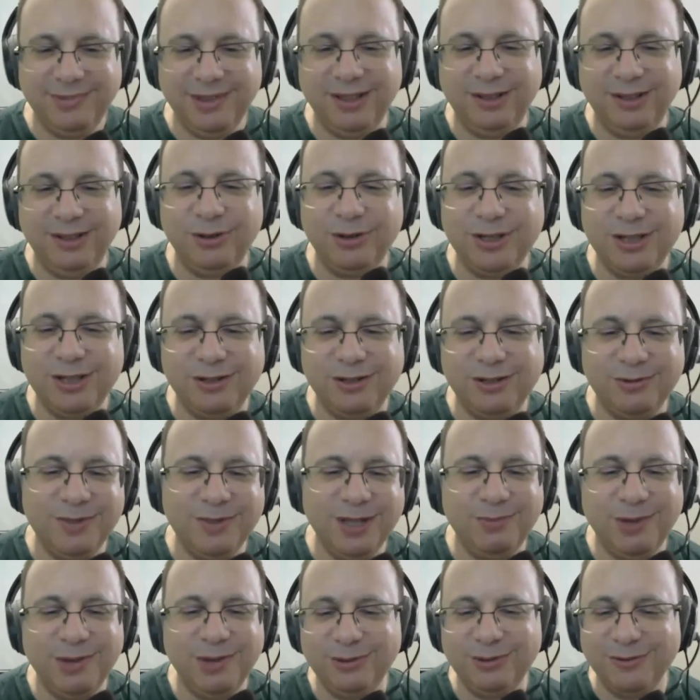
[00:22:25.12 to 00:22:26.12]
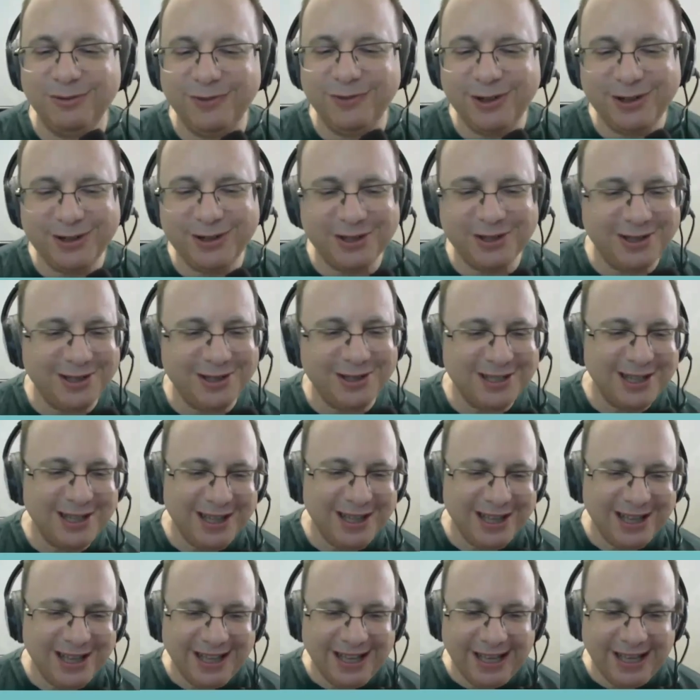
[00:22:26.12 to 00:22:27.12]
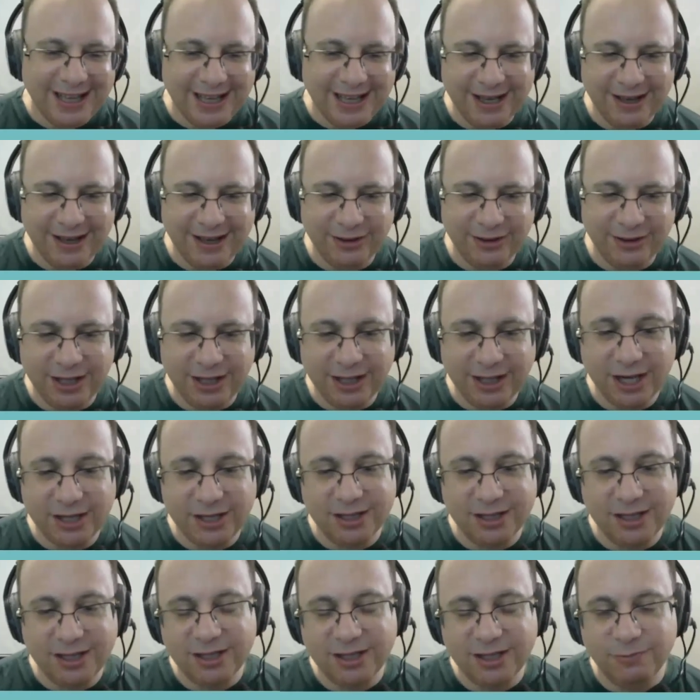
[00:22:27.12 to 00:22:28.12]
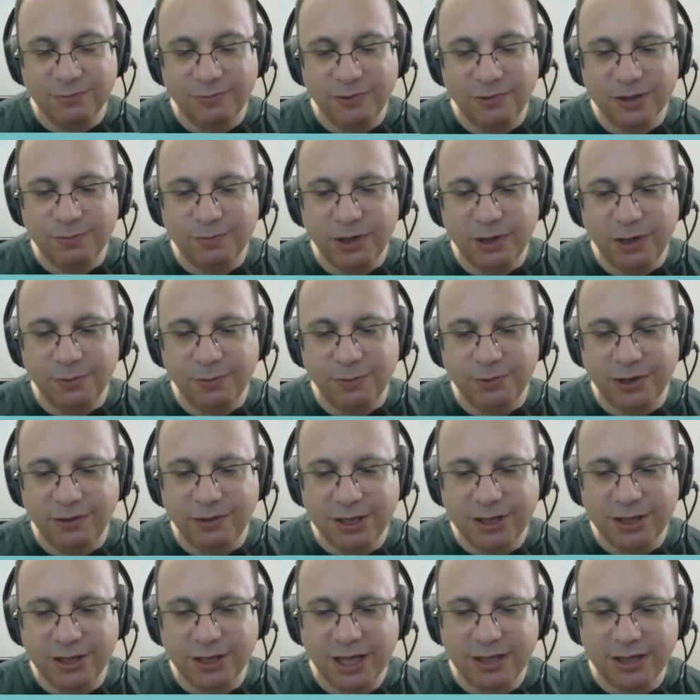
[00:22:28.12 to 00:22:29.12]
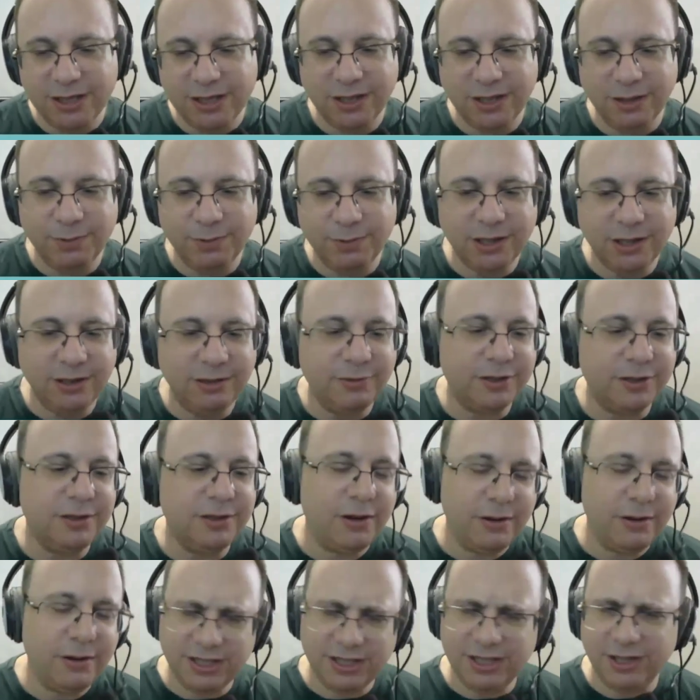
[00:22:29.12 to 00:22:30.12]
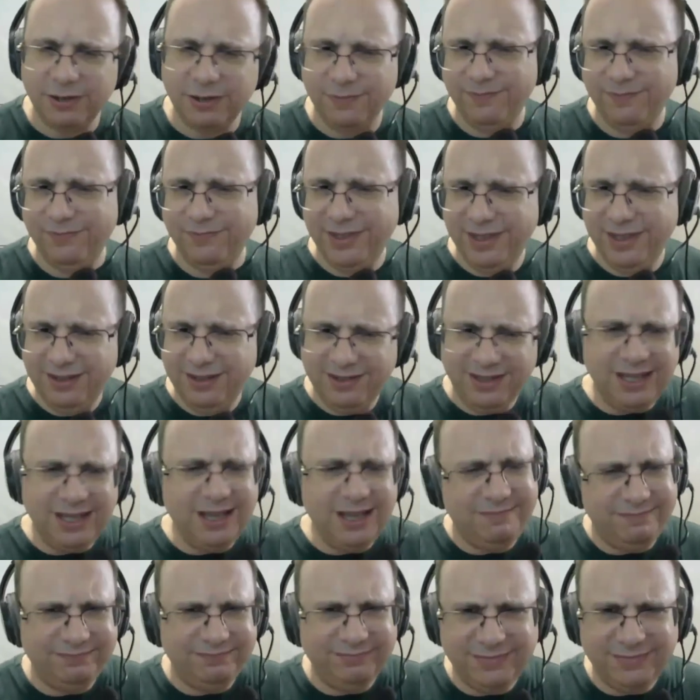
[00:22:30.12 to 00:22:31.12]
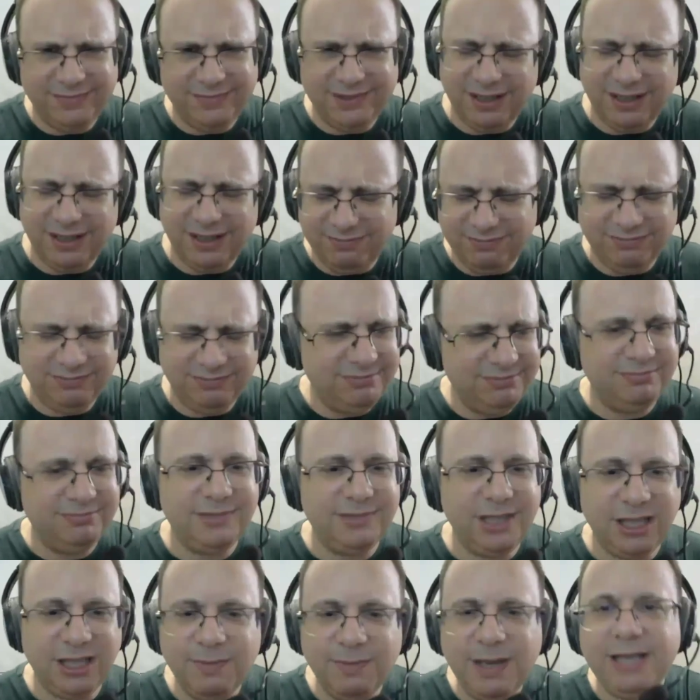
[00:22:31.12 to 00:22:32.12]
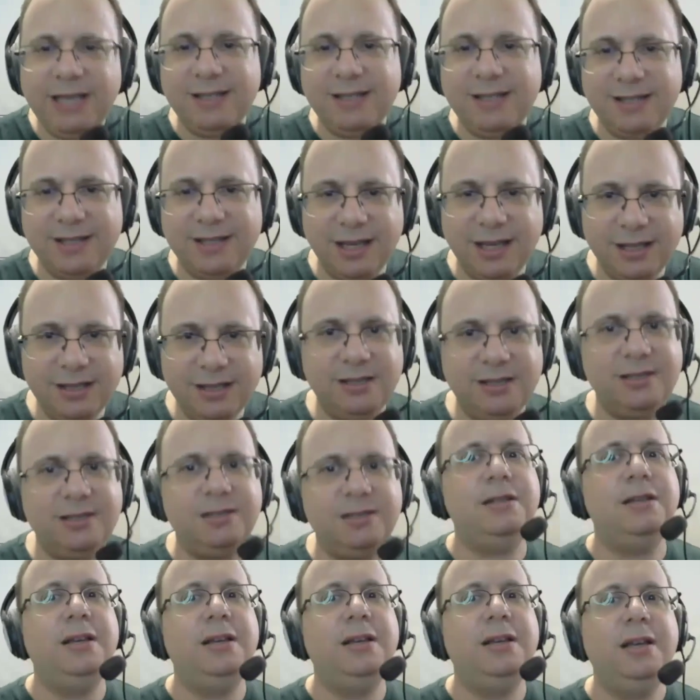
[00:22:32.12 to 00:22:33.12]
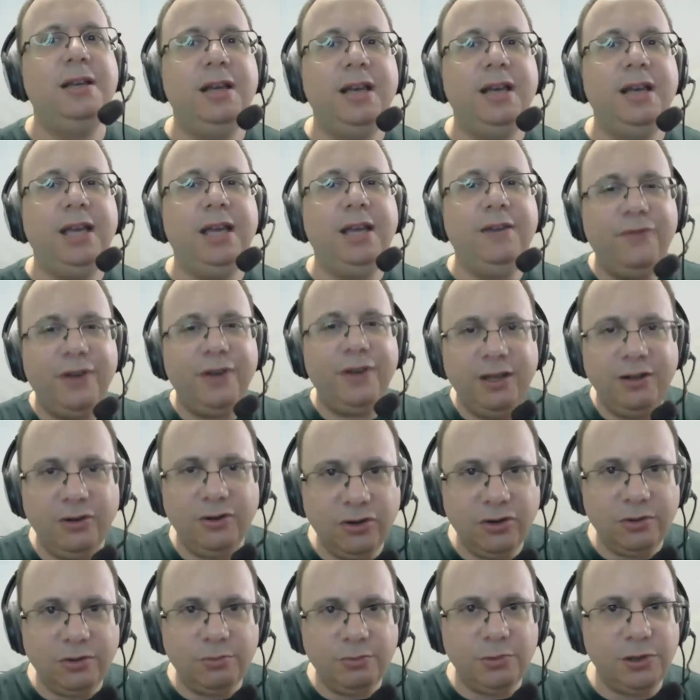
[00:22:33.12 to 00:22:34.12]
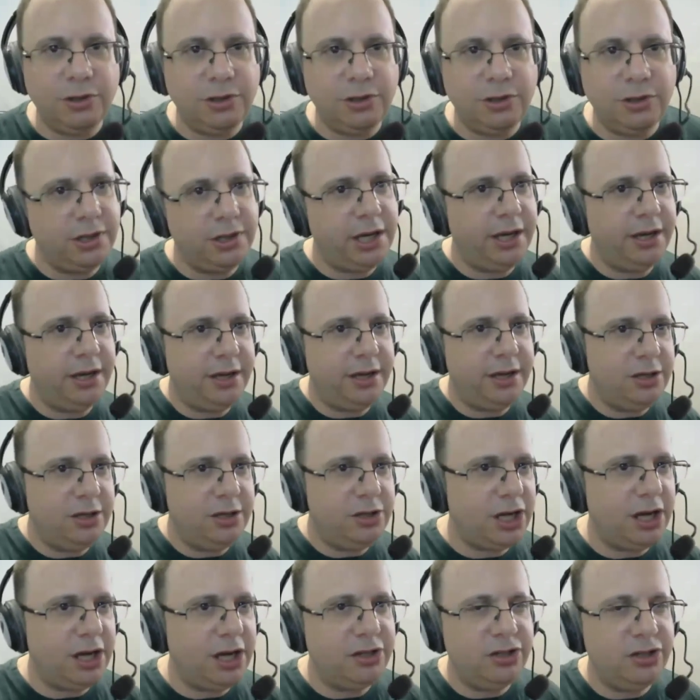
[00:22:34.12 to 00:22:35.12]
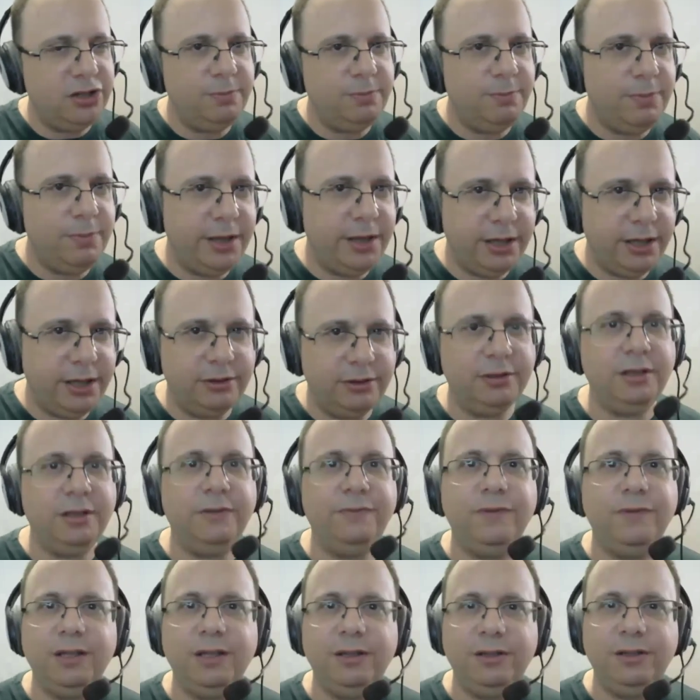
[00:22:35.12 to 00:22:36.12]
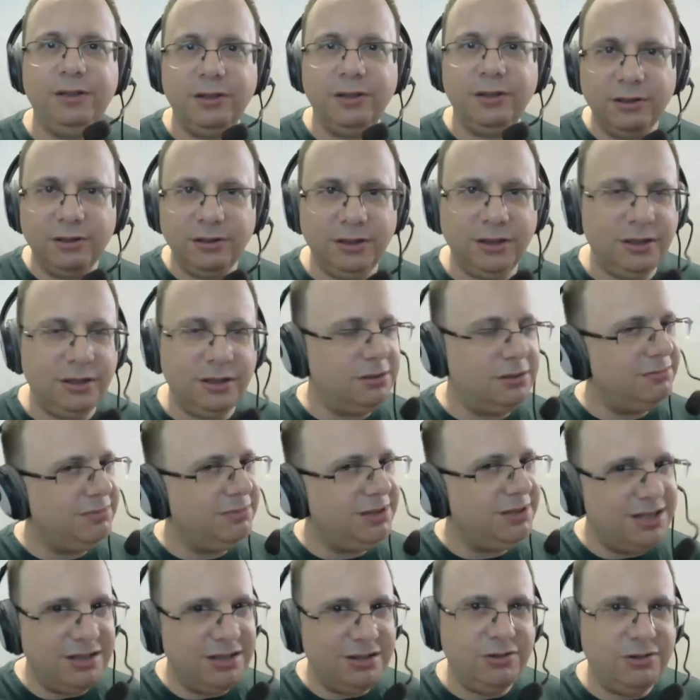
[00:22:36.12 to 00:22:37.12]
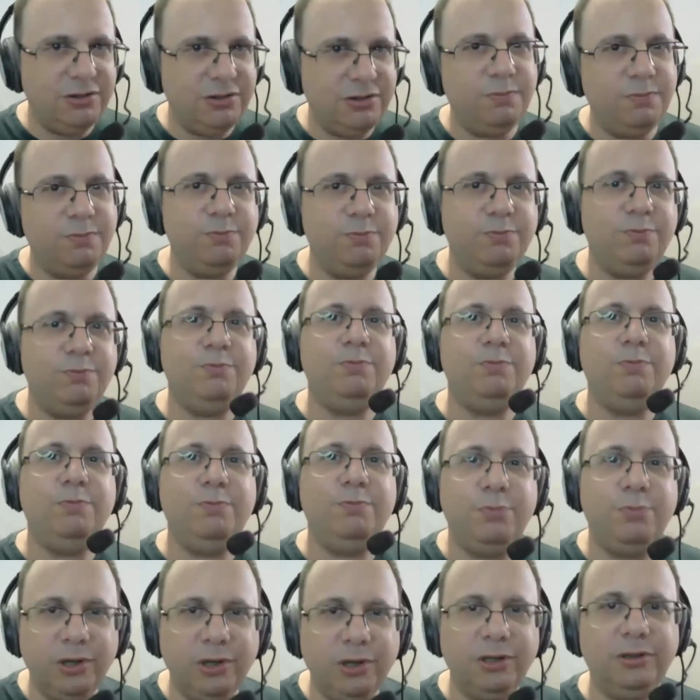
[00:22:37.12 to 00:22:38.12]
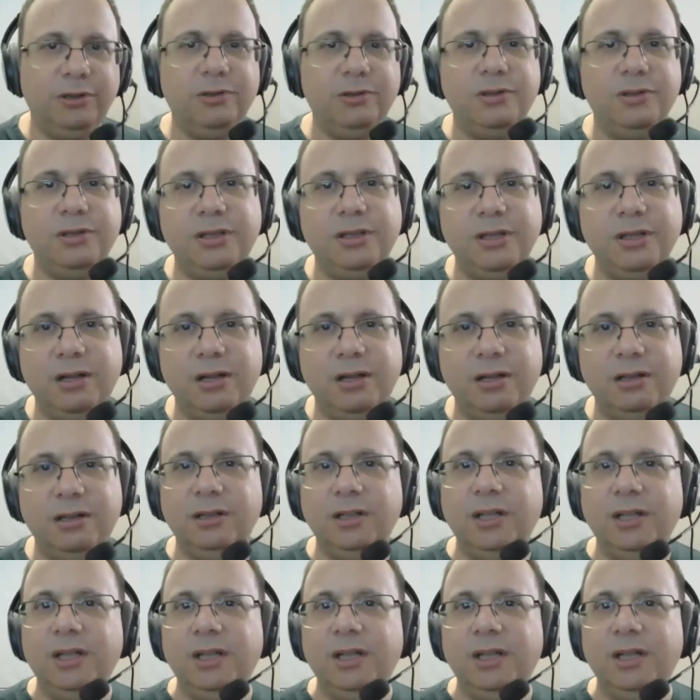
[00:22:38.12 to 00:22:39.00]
Talks to me about conversions. Authentication system works properly, which aligns with typical. So yeah, it makes sense. If I know more, I can judge it better. If I don't know, it's a good point to start.